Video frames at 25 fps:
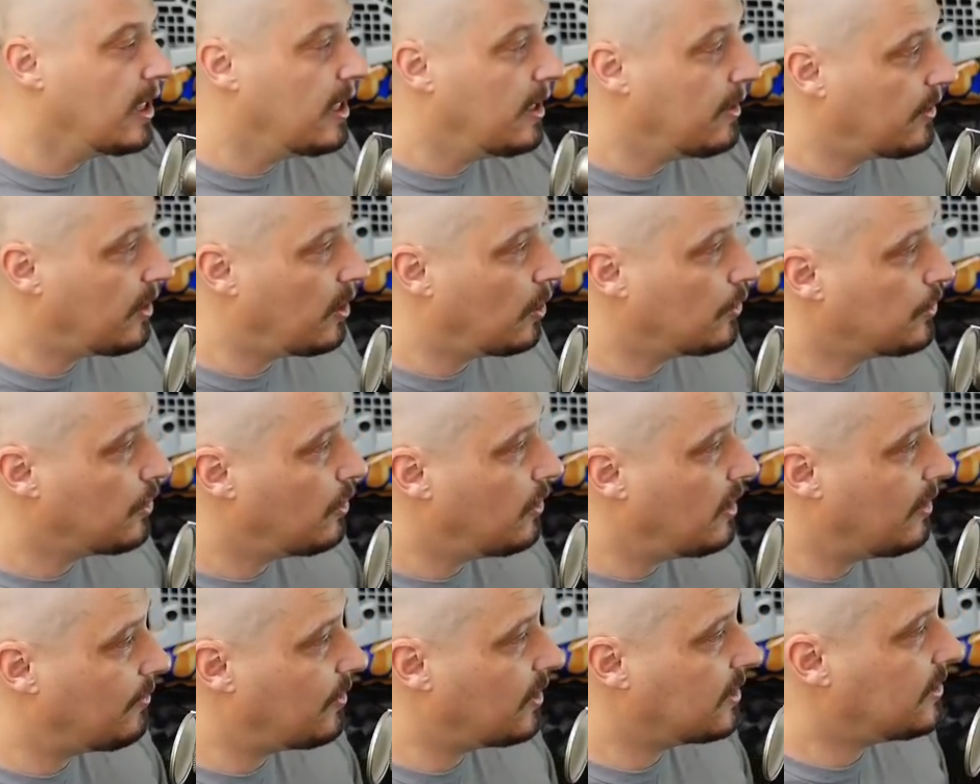They also
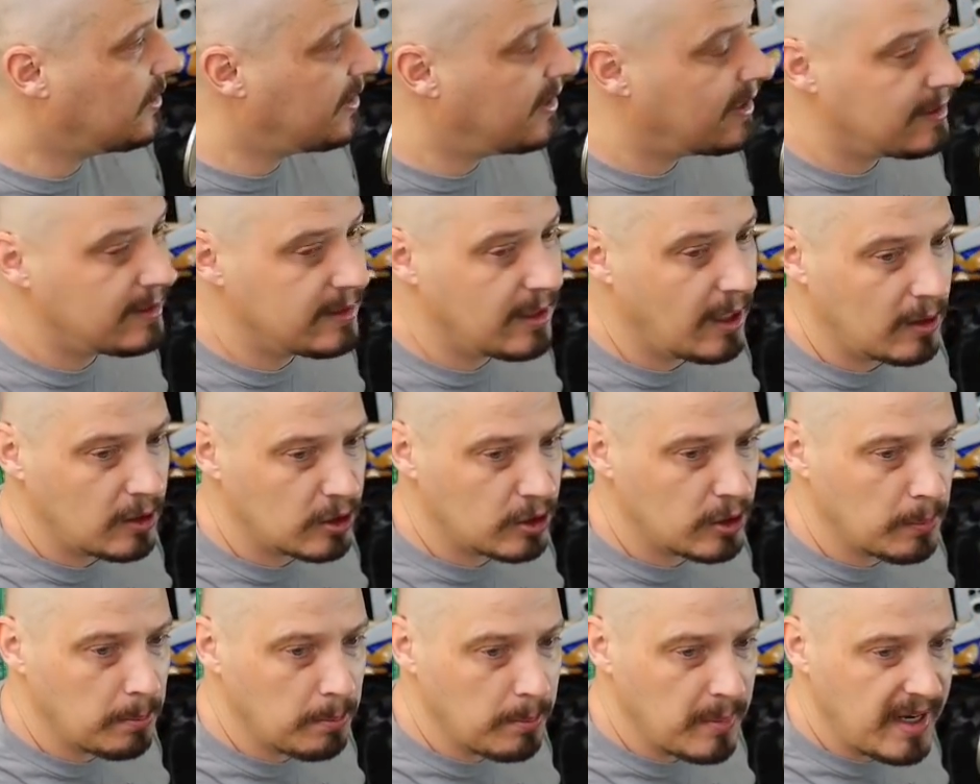have a
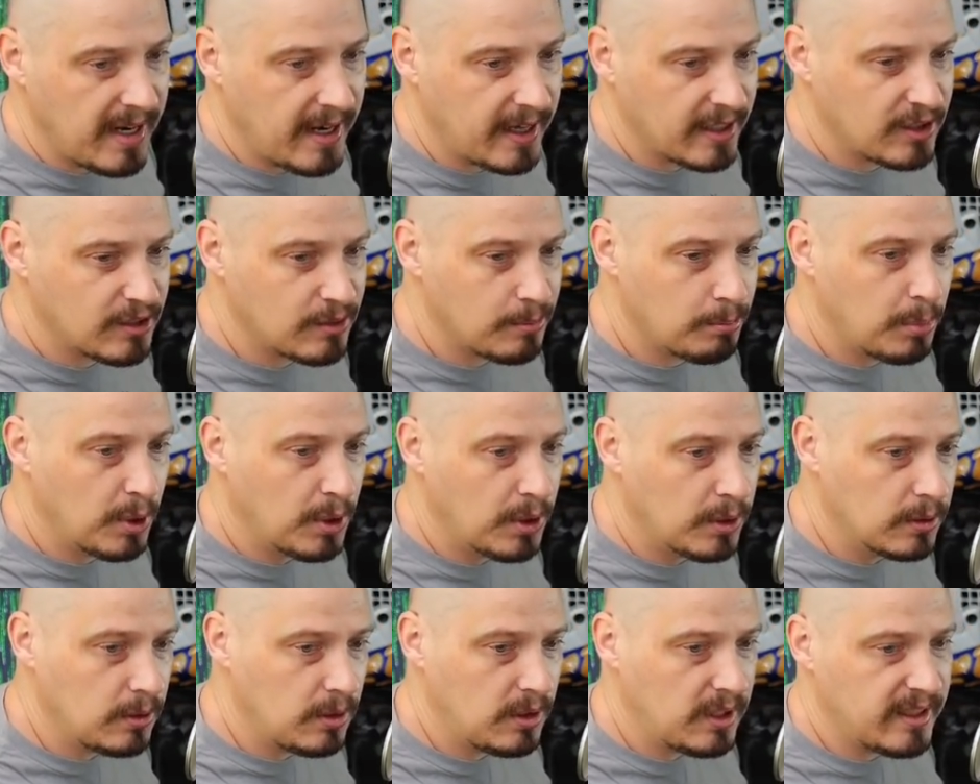$10 max
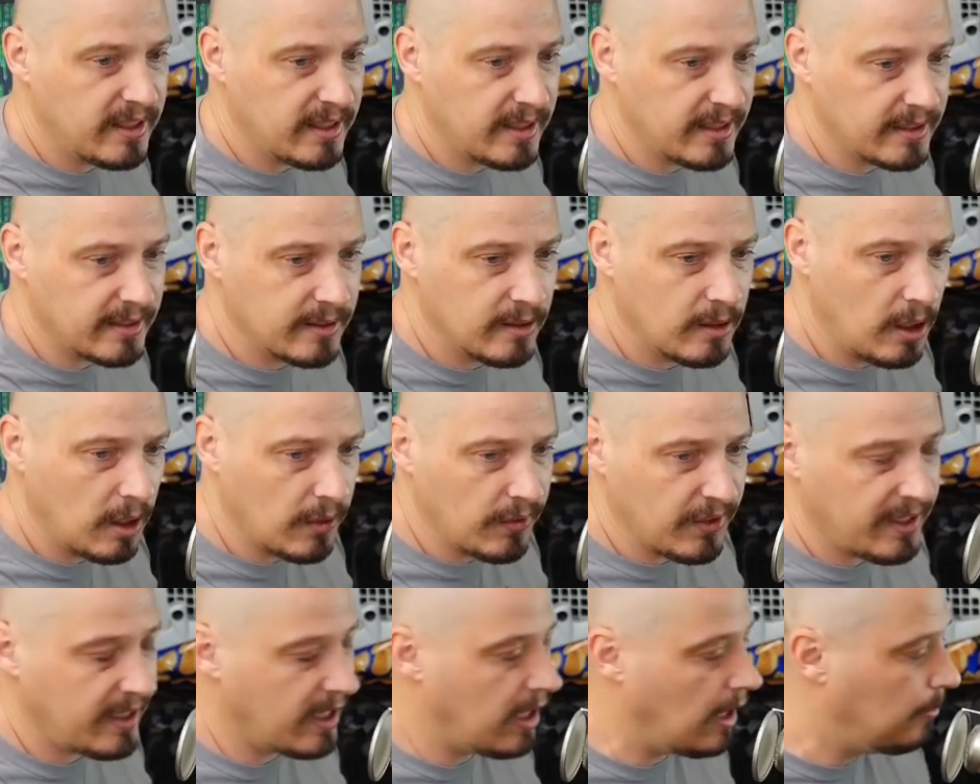per leg on
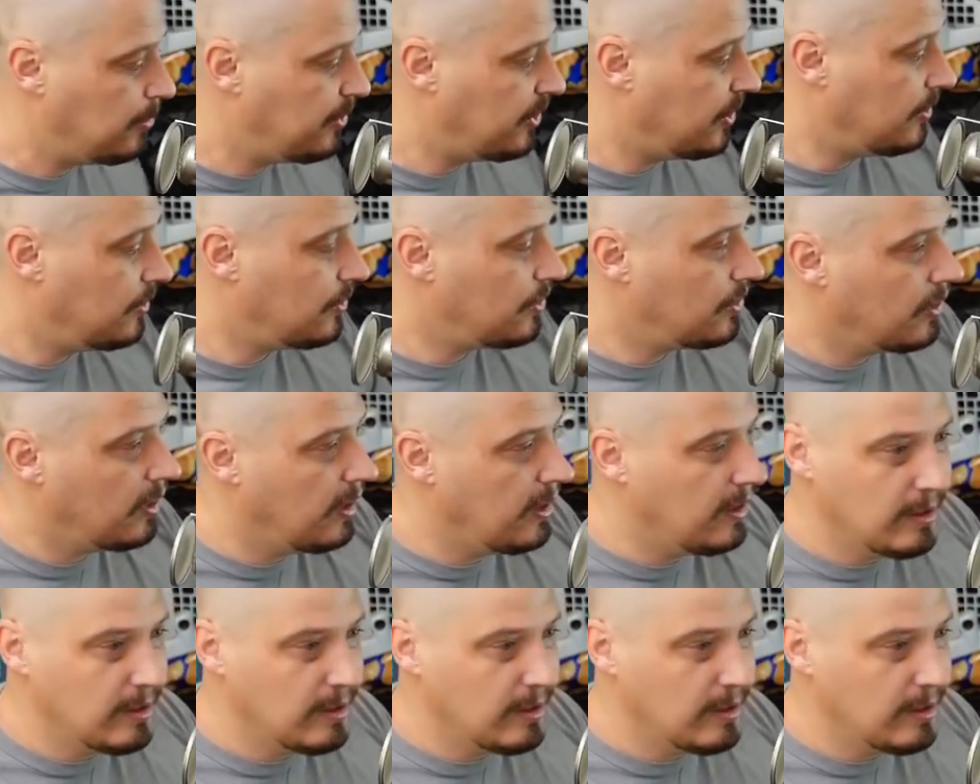the options.